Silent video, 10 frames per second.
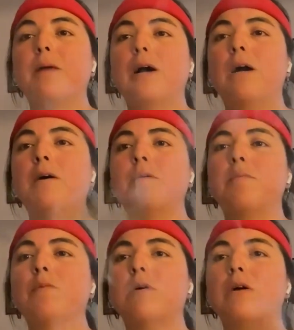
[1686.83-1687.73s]

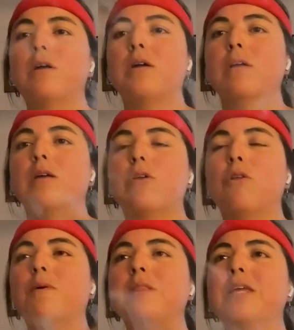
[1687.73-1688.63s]

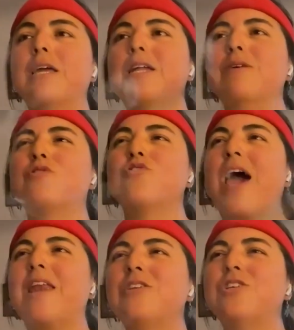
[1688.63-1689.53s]
When thinking of
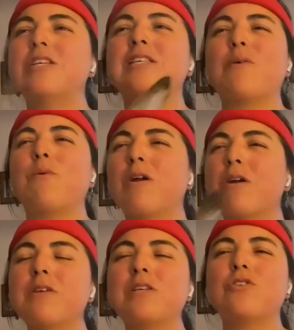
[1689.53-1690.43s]
strategies, like what
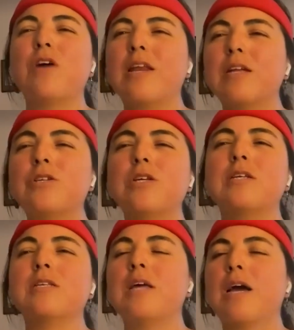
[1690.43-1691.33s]
are these
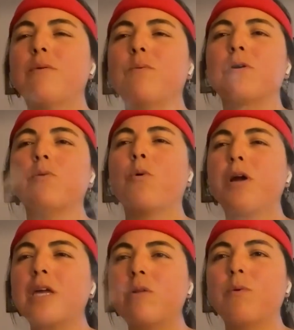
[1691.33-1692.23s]
strategies that we're
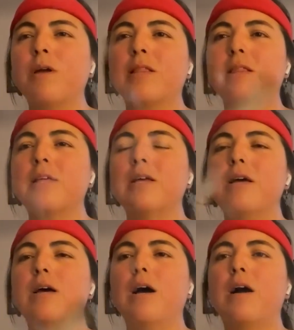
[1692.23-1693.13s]
working with
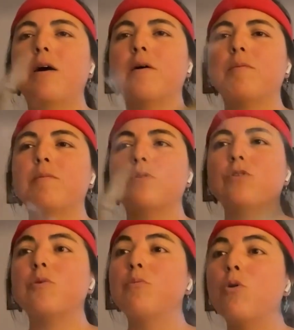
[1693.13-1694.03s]

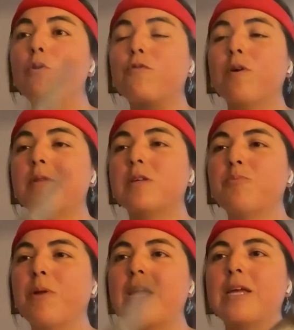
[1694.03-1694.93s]
to move from this
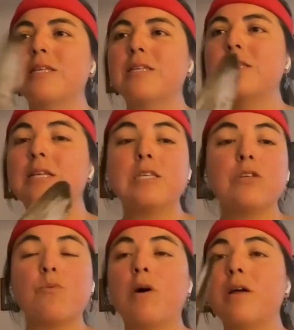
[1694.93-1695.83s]
place? This
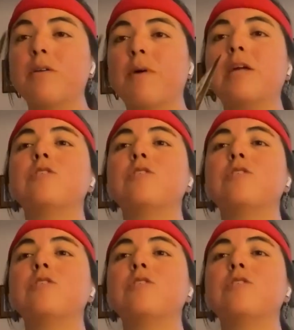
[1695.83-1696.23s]
is one, right?